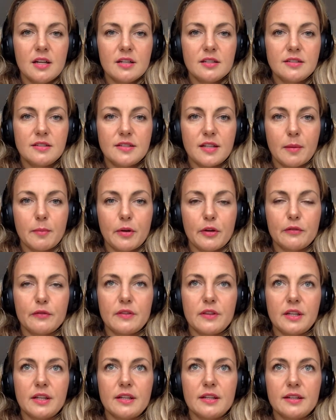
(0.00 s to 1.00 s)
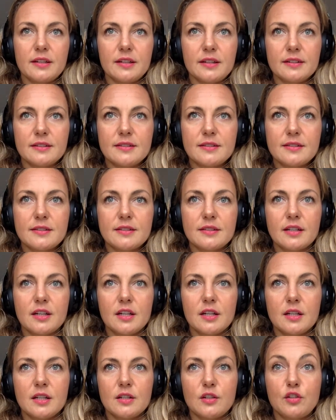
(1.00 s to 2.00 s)
some of these
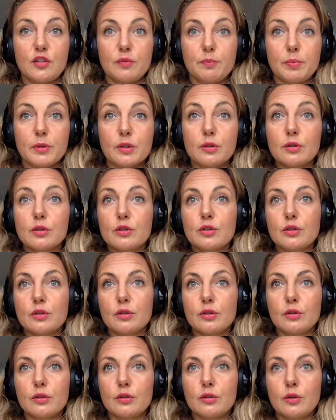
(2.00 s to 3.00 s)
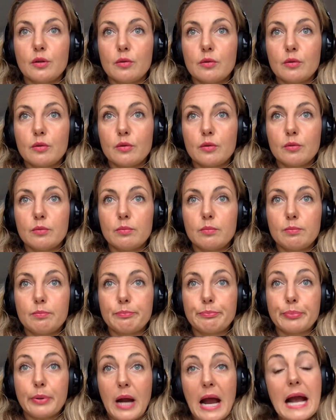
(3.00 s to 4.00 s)
spiritual
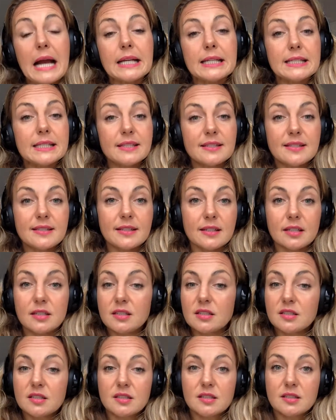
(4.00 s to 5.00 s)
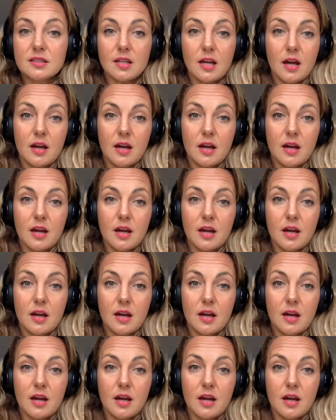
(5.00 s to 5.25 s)
practices